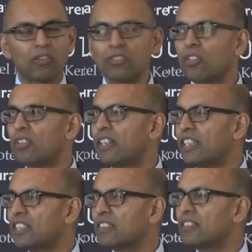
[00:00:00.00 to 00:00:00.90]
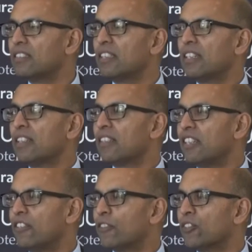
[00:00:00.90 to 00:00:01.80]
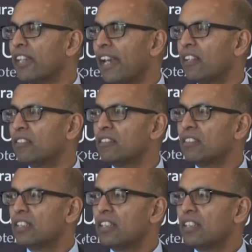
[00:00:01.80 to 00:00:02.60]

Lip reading: consolidation, the need for scale,